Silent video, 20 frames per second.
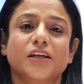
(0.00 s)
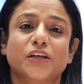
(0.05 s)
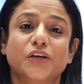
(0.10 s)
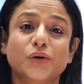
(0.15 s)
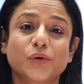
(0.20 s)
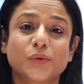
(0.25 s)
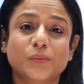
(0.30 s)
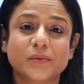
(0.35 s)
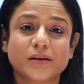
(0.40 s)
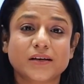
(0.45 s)

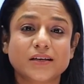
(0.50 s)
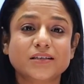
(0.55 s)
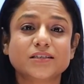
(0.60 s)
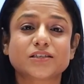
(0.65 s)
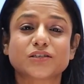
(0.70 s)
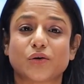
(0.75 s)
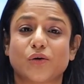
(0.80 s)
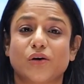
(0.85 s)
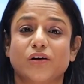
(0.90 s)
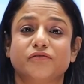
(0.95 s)

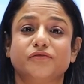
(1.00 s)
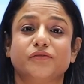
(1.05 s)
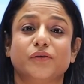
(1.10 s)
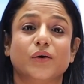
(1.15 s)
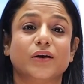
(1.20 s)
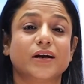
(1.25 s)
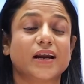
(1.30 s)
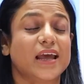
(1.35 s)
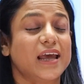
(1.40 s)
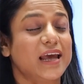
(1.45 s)
humans or
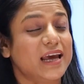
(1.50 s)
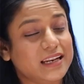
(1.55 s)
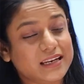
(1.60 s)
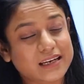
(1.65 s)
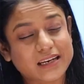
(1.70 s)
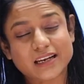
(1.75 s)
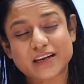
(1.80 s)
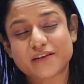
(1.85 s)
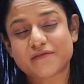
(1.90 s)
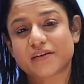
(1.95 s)
for
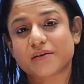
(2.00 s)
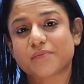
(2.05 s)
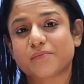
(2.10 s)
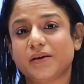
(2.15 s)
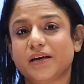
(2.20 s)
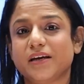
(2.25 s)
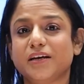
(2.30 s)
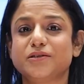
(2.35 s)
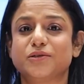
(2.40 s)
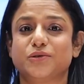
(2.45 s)
any living
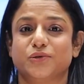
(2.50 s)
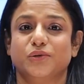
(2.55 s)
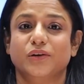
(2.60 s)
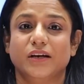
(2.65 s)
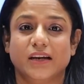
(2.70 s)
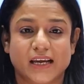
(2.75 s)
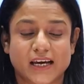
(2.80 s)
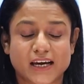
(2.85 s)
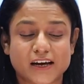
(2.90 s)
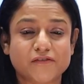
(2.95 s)
being to
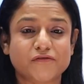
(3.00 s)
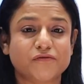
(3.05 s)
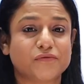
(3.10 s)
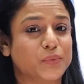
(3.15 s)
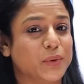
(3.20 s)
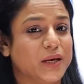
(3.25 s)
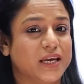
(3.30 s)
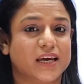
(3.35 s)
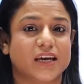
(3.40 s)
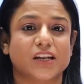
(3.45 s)
live.
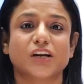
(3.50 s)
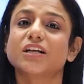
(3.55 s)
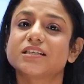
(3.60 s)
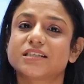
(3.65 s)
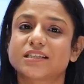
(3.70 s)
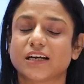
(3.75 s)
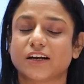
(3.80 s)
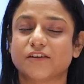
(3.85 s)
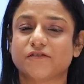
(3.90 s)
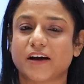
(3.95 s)
We
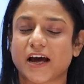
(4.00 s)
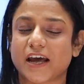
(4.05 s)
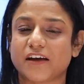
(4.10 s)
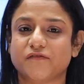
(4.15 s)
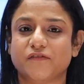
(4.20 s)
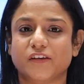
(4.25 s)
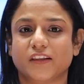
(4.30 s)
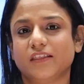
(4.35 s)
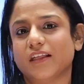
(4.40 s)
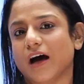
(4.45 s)
cannot
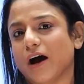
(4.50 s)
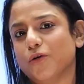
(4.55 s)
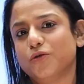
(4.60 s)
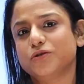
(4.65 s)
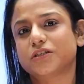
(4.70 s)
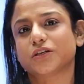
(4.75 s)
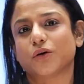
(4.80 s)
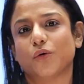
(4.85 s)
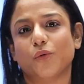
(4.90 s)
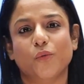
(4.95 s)
survive
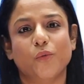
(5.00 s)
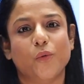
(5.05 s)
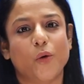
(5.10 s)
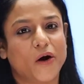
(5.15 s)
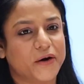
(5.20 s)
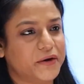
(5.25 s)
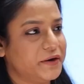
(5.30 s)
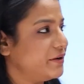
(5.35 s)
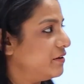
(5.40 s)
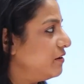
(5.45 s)
without
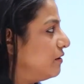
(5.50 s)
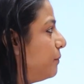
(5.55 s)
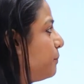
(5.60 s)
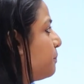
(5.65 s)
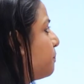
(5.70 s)
water.